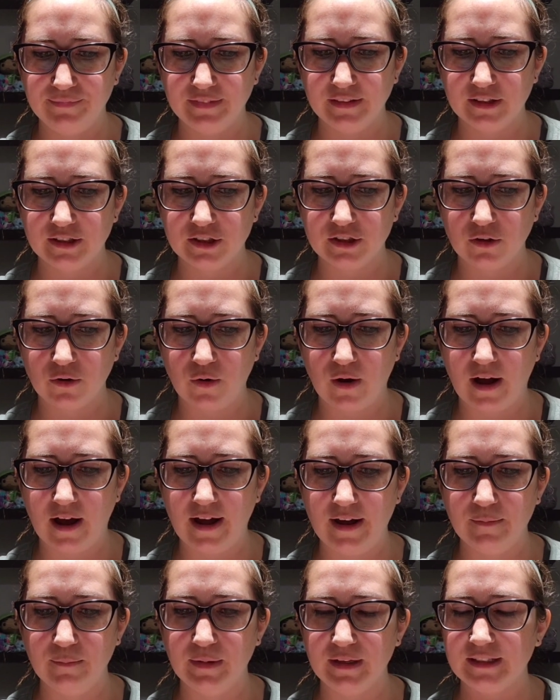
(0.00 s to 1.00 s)
So
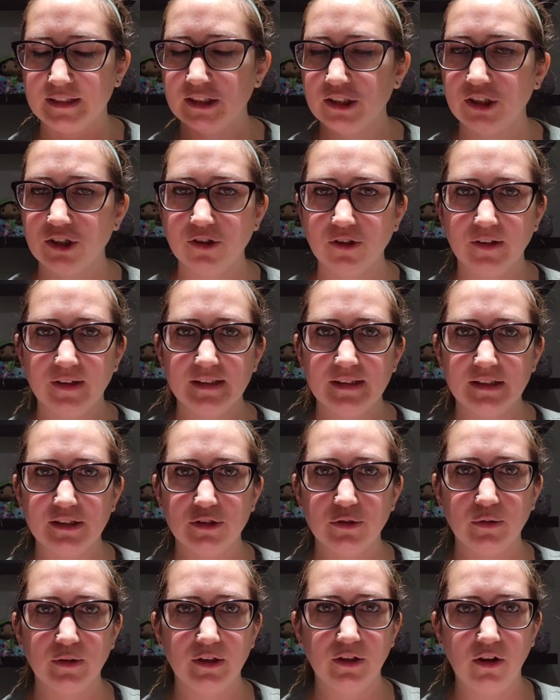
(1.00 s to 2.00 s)
my sister is
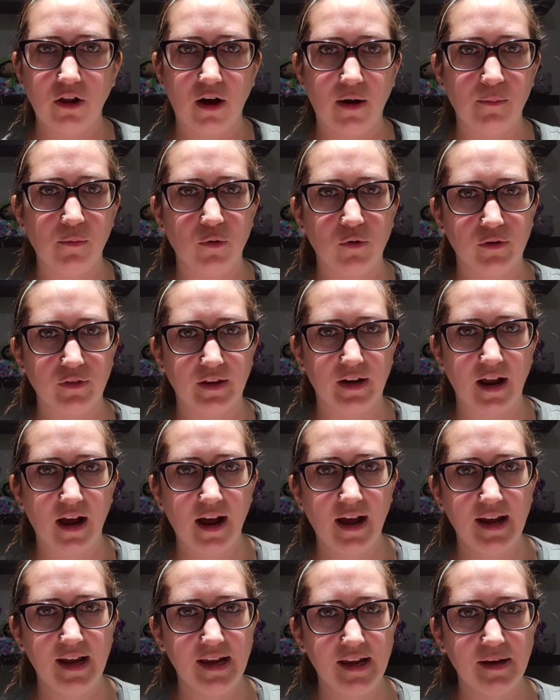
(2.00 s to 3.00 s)
into it a lot more than
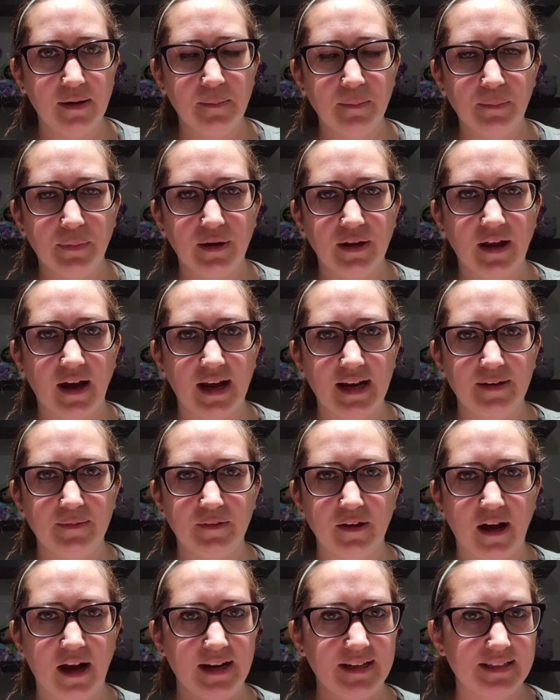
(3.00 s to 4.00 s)
I am, but
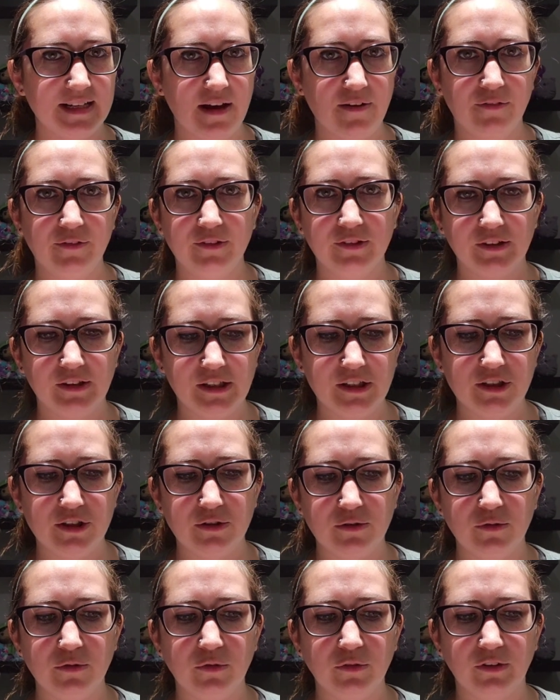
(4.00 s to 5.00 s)
I definitely
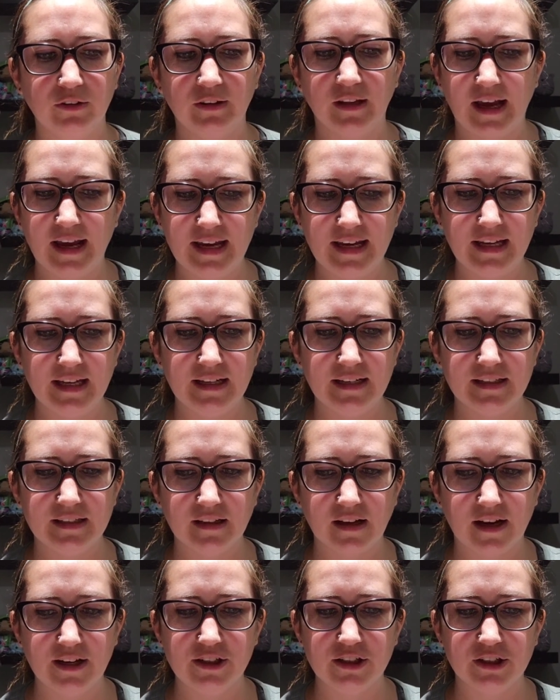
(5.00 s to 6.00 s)
do like it.
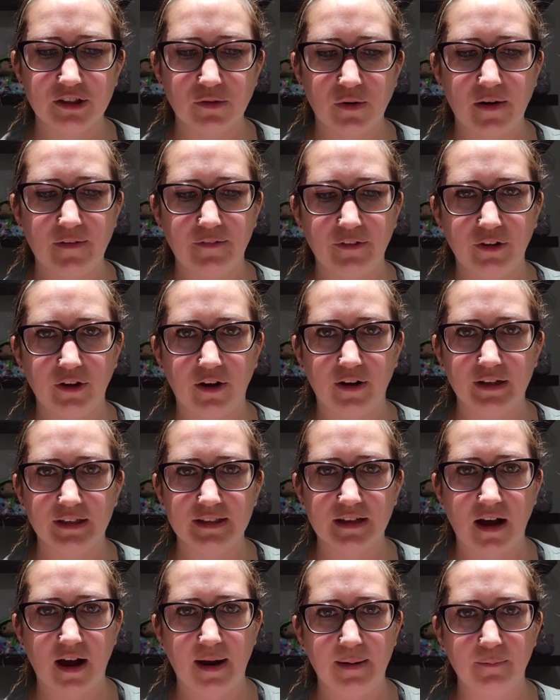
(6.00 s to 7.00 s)
I just don't have a lot of
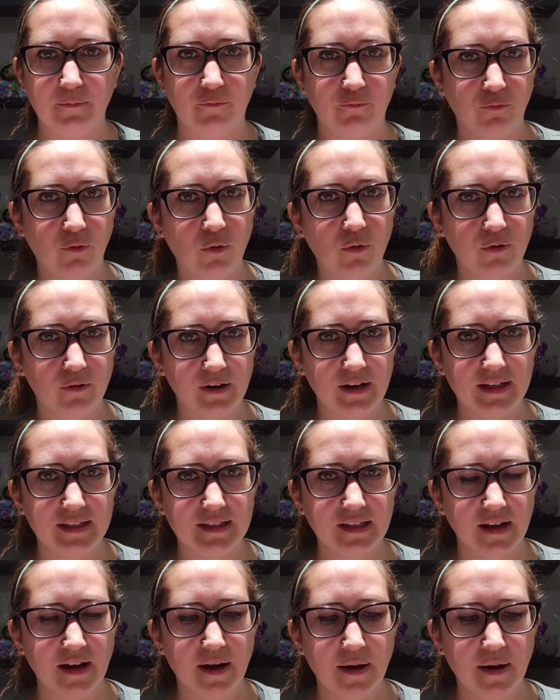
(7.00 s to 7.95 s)
time for it.